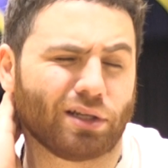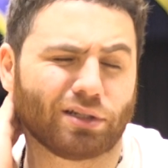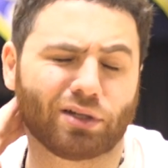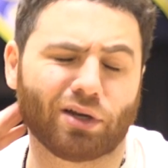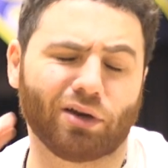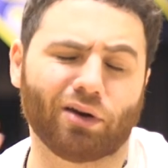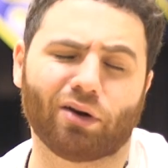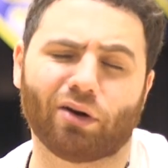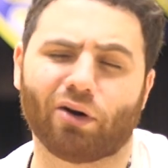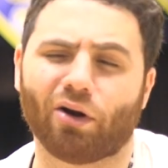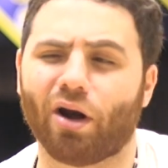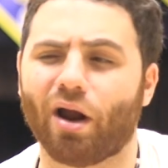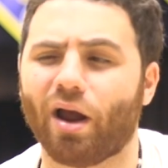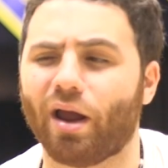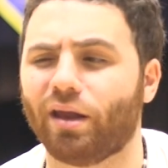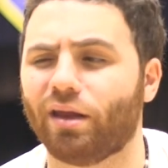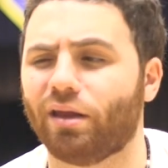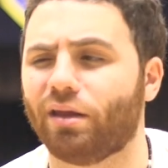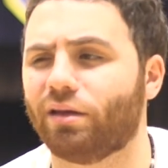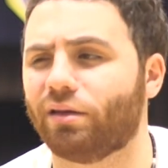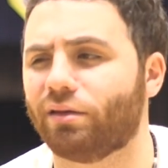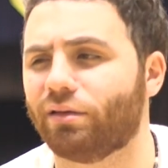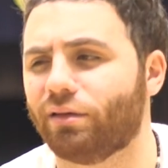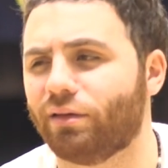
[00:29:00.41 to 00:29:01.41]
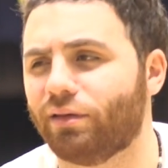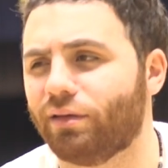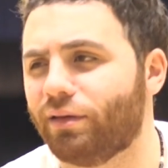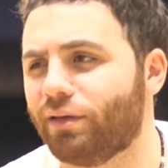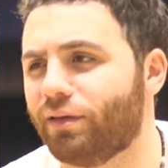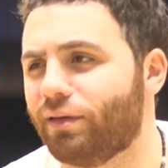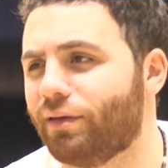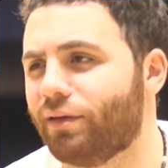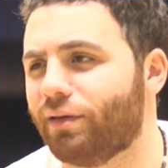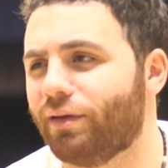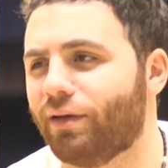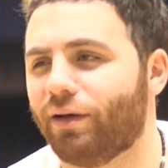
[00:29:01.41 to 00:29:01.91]
started crying,
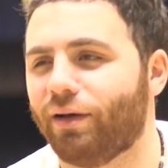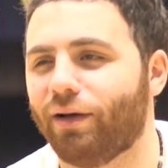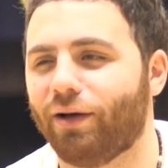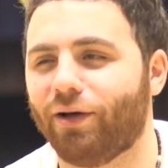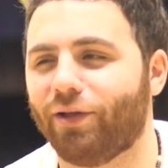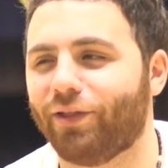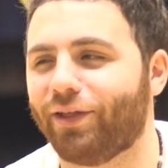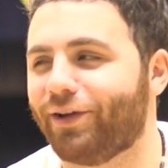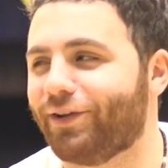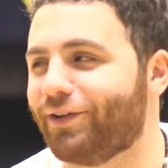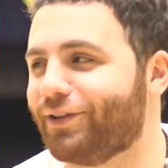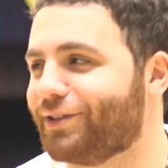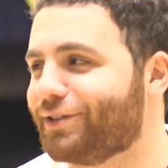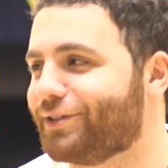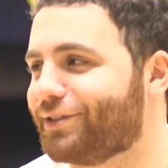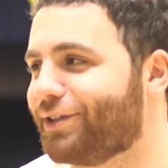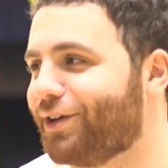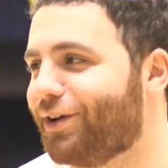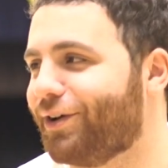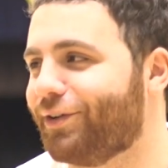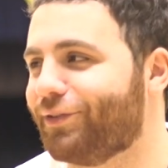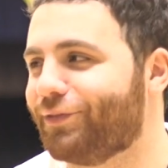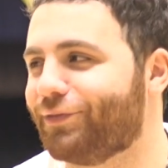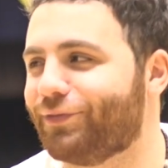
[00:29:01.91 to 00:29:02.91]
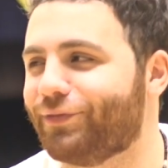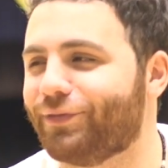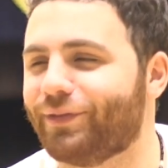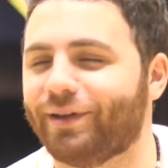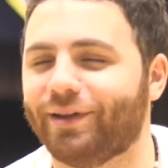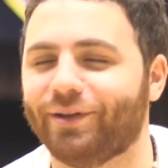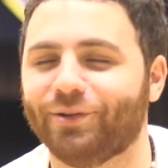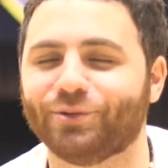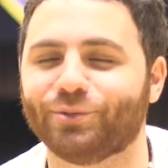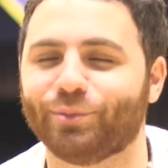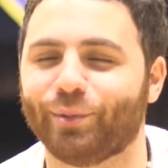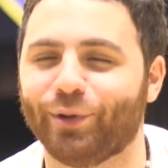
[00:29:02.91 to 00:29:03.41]
all that good stuff.
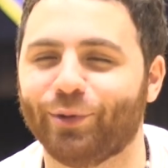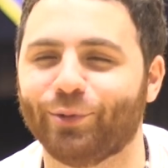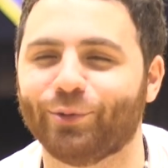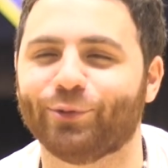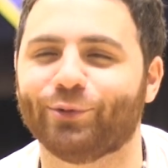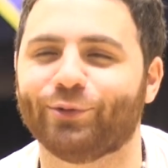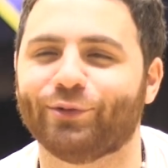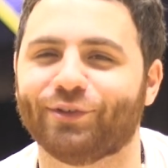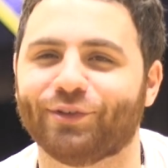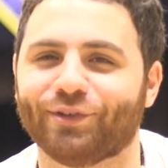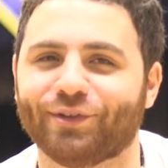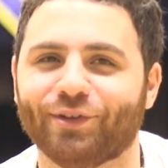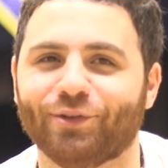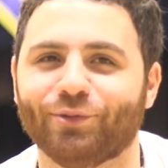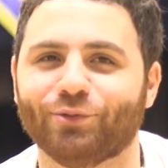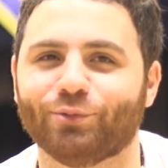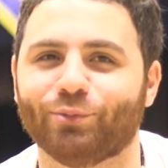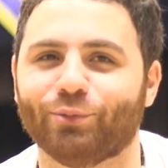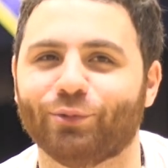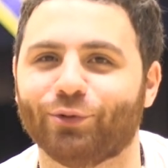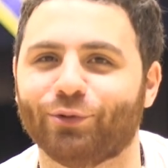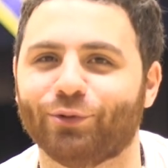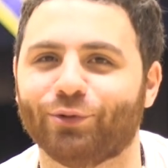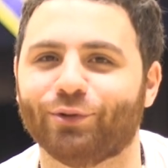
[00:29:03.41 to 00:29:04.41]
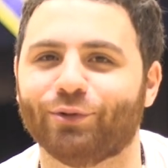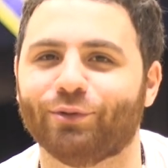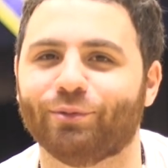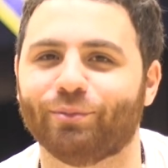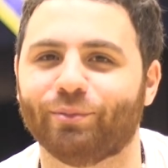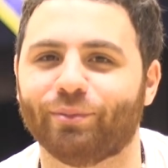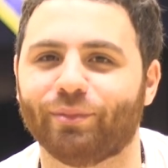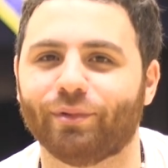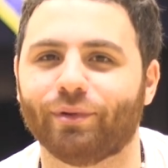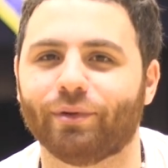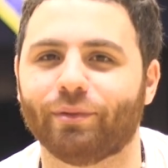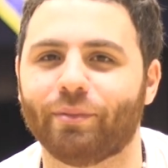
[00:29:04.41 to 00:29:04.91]
It was brutal,
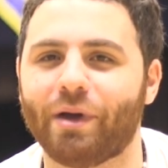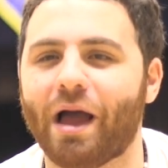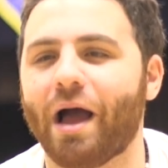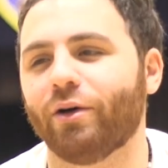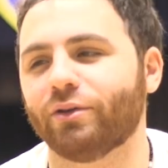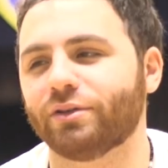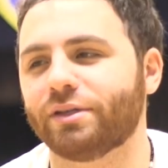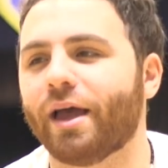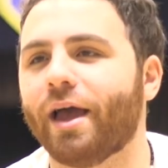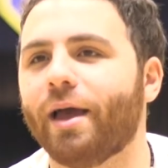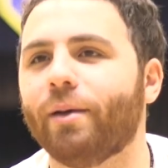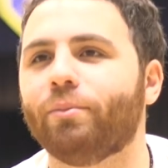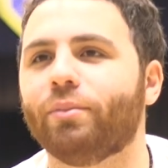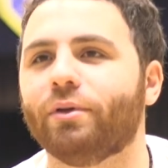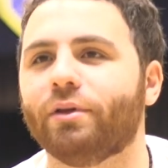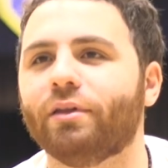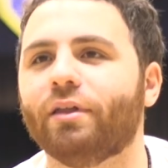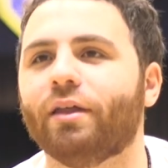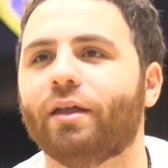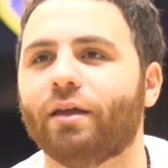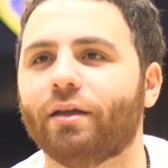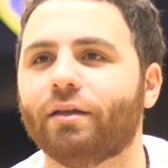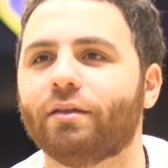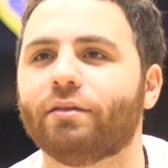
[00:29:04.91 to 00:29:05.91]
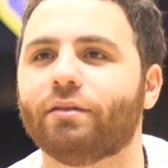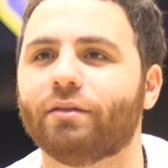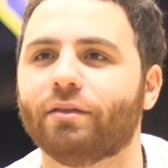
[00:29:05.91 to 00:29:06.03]
but I was happy that,